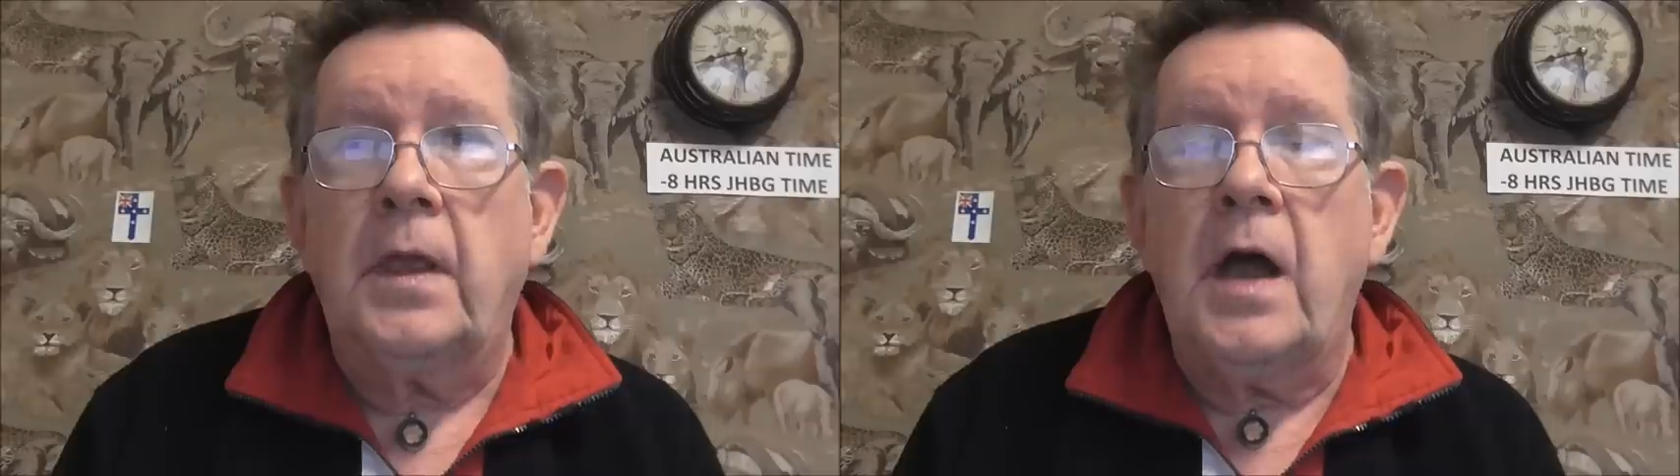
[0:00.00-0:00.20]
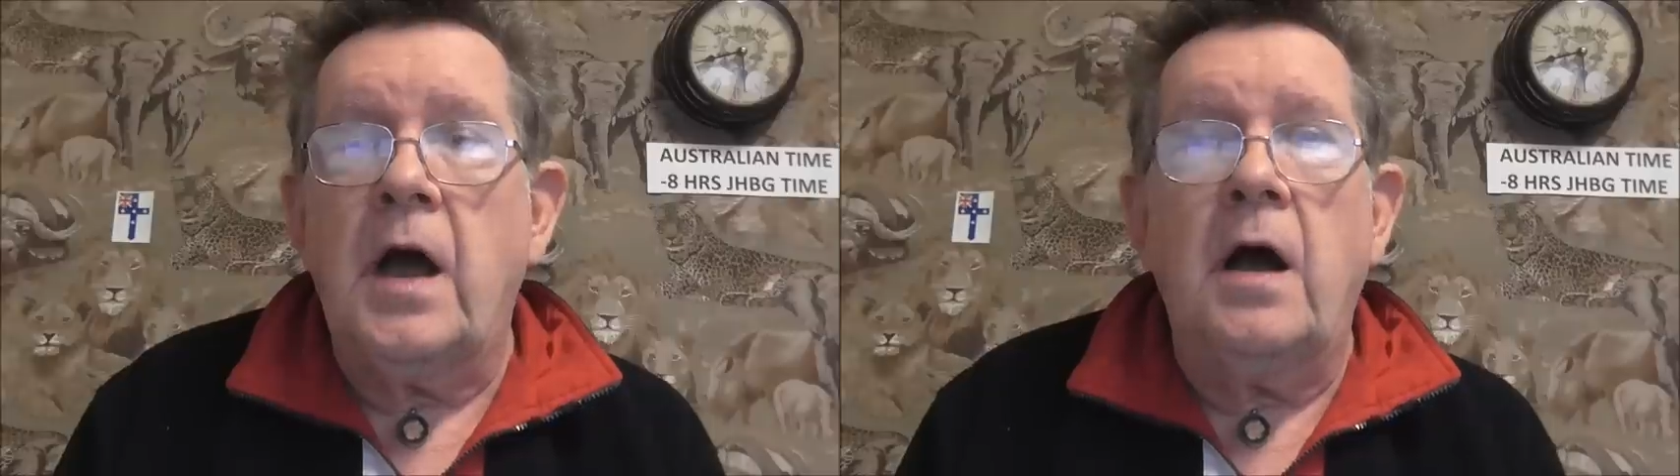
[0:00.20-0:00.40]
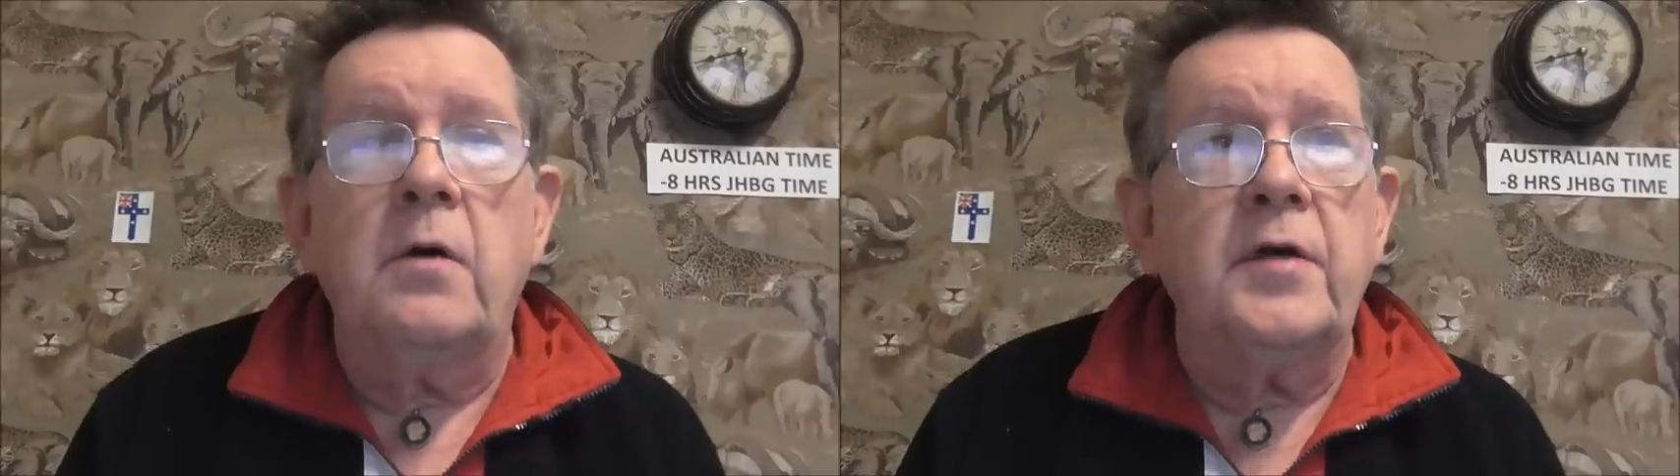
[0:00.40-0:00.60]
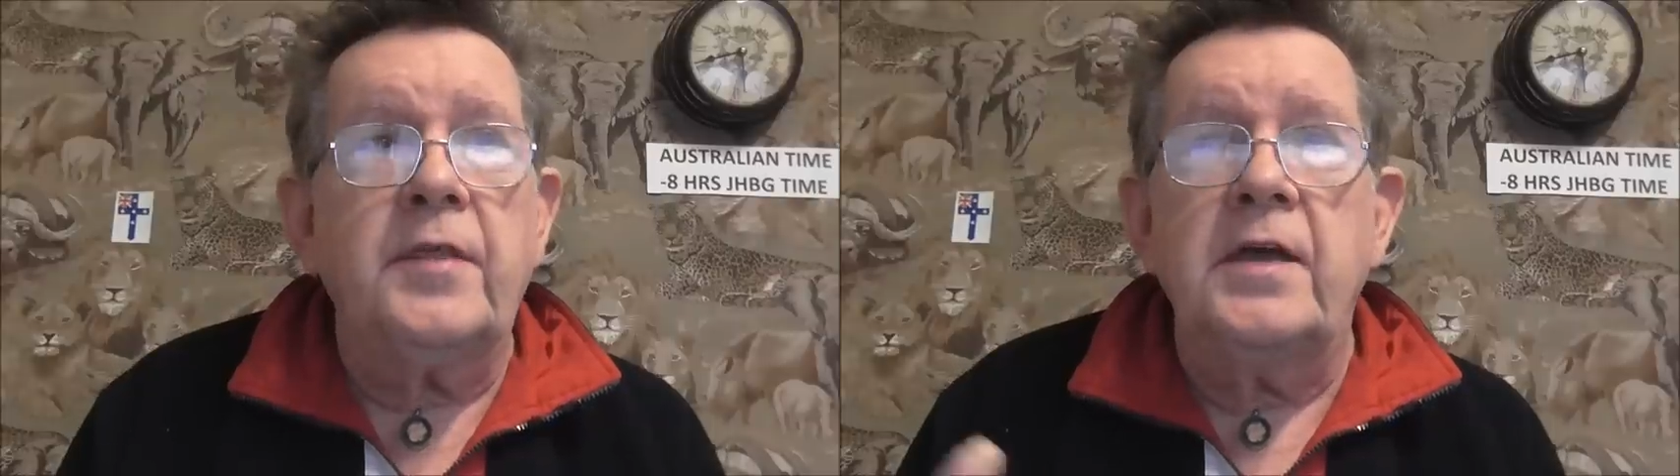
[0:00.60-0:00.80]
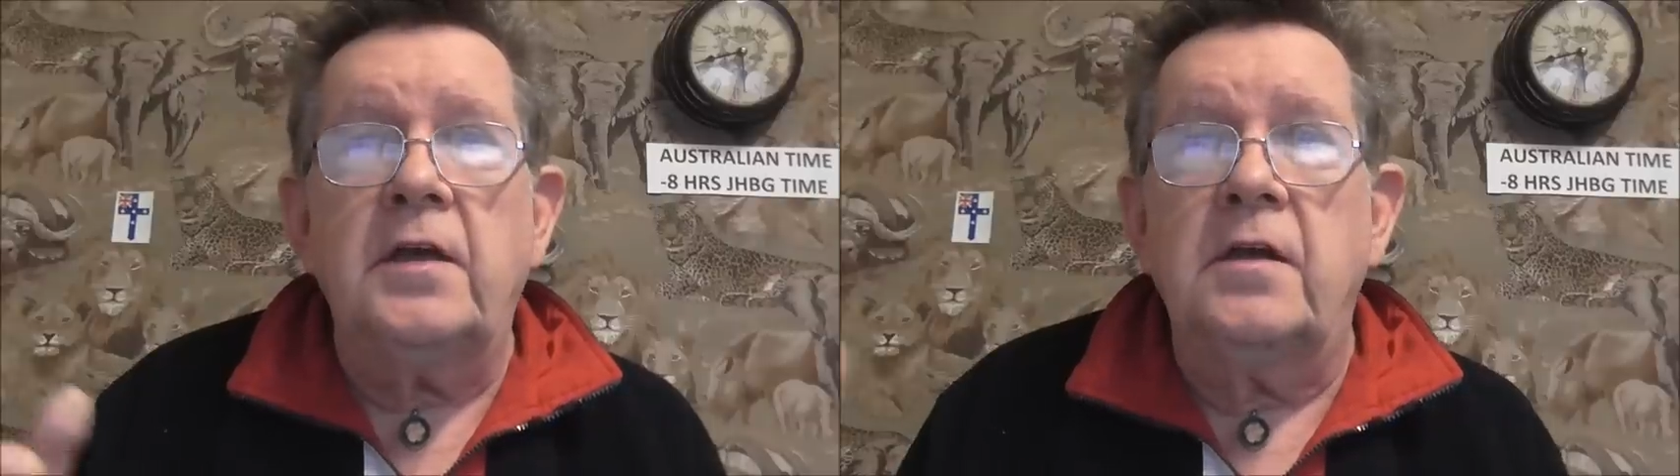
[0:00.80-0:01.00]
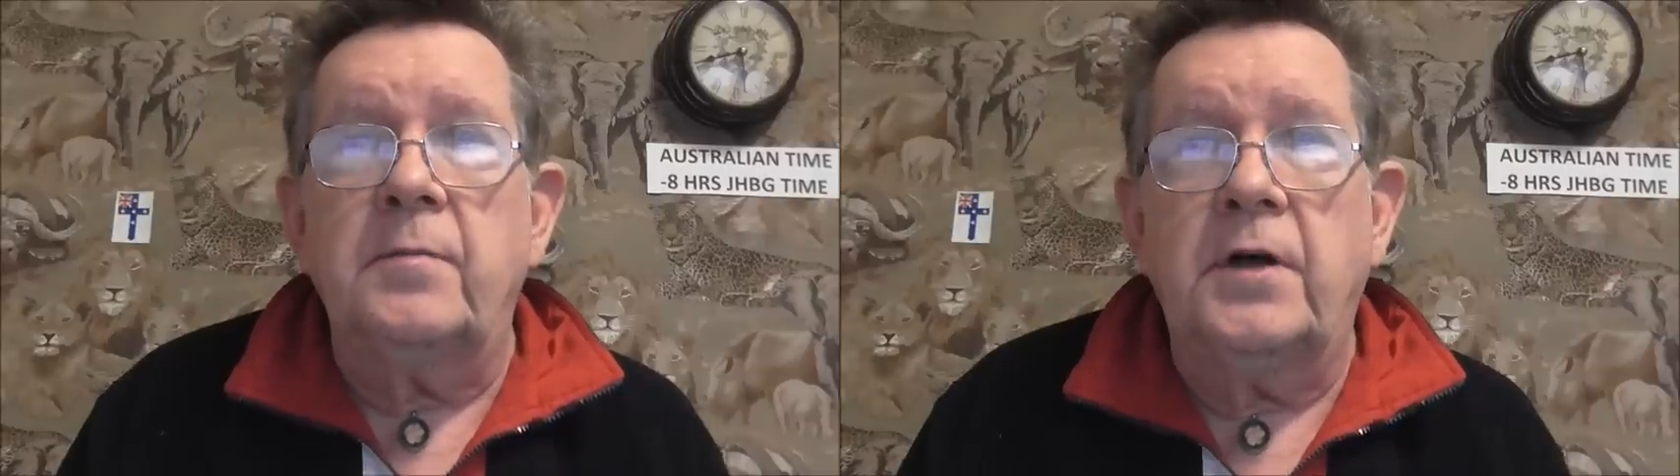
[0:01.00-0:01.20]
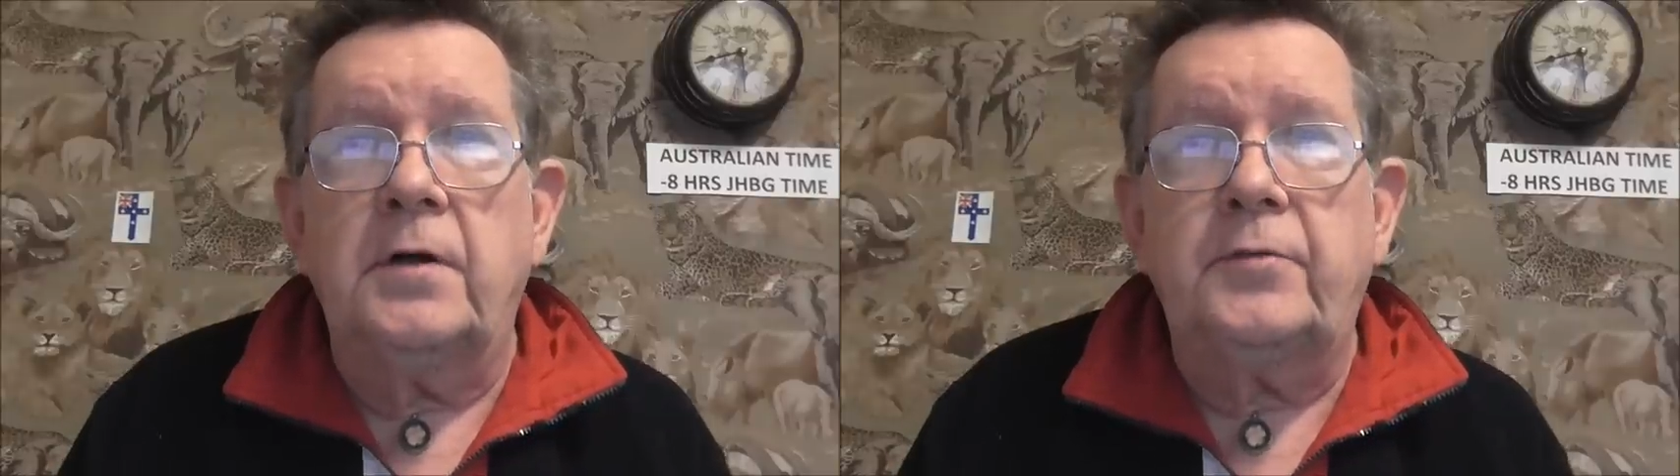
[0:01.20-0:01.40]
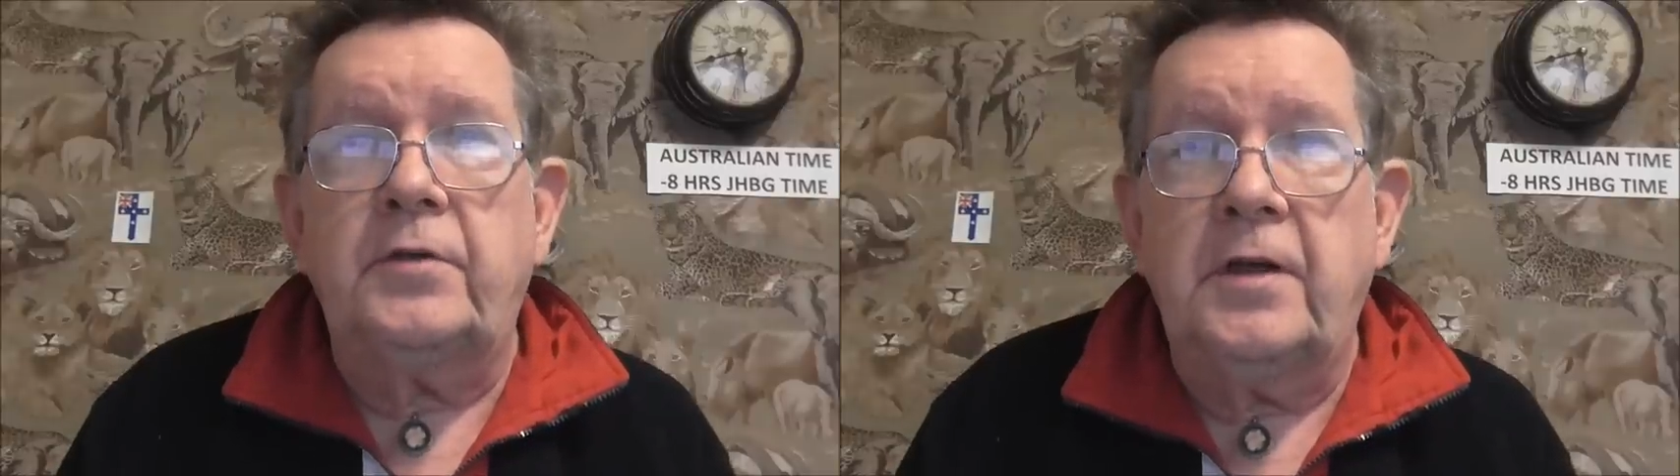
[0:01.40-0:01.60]
how are they going to be
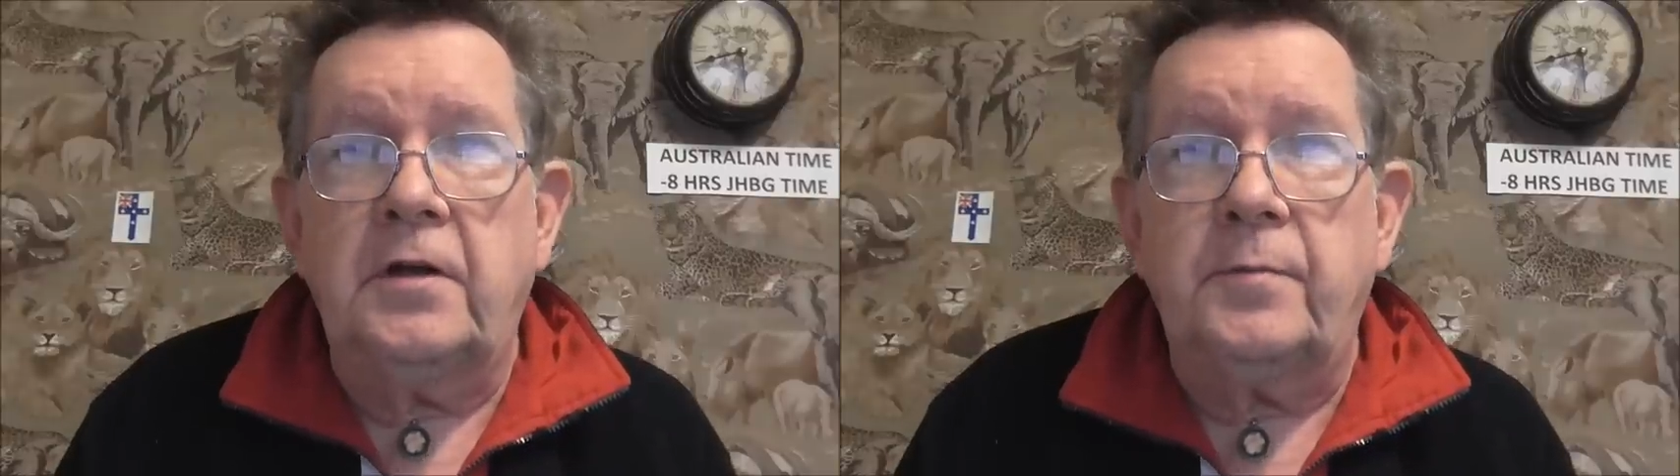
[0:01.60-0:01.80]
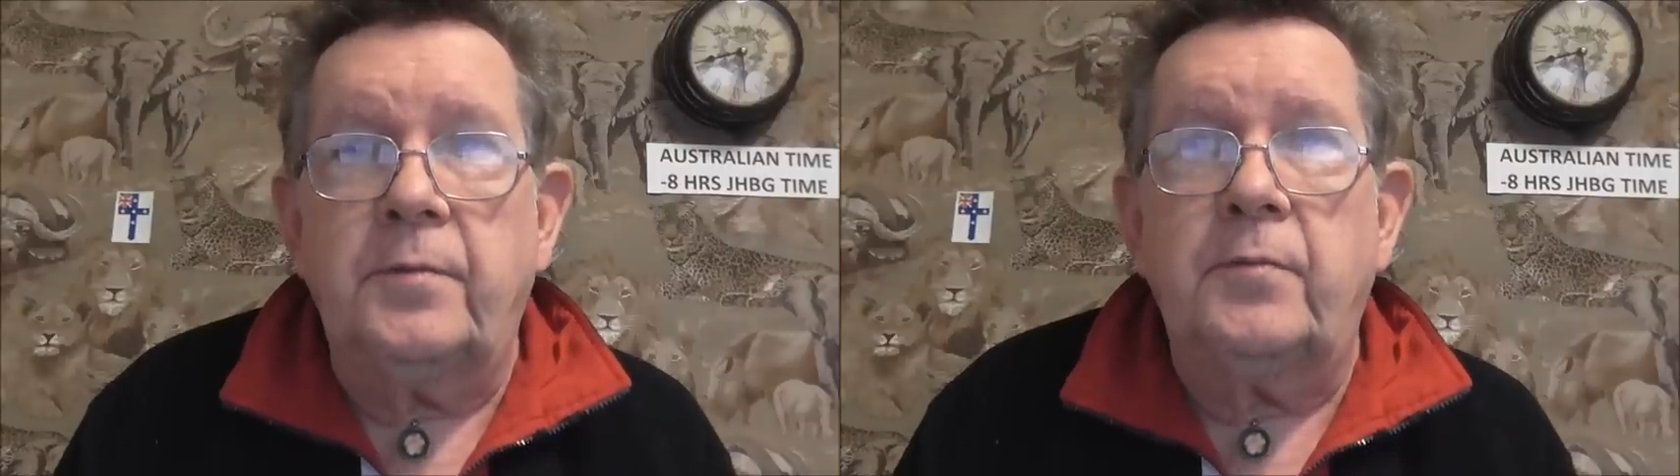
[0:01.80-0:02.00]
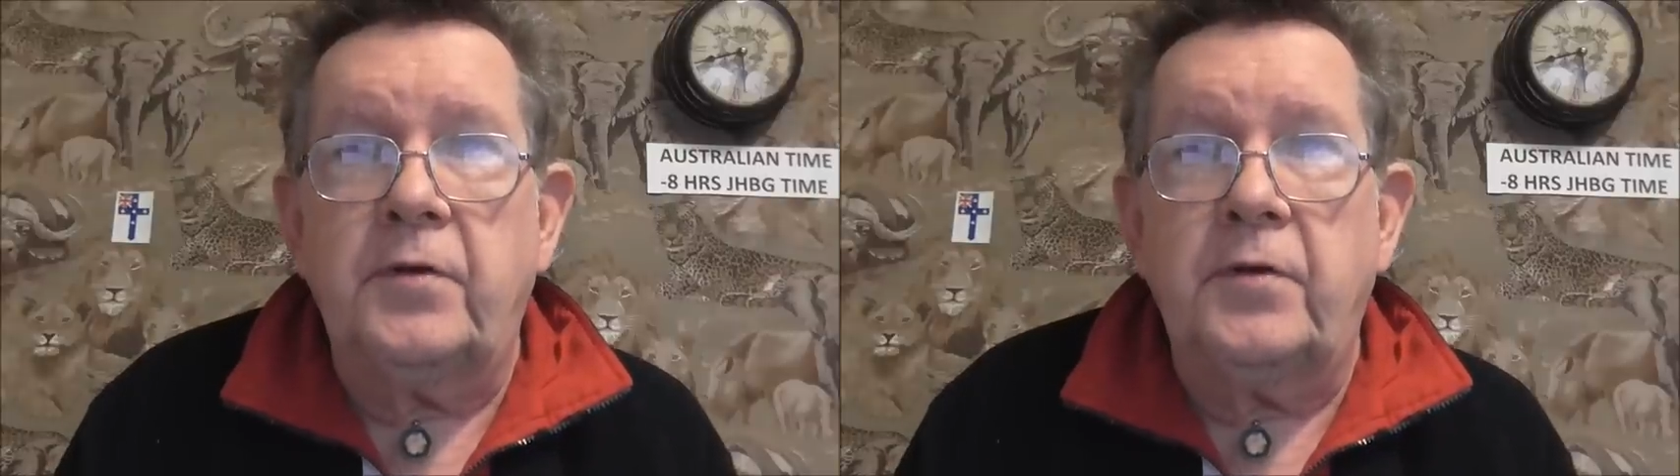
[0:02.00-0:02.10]
able to help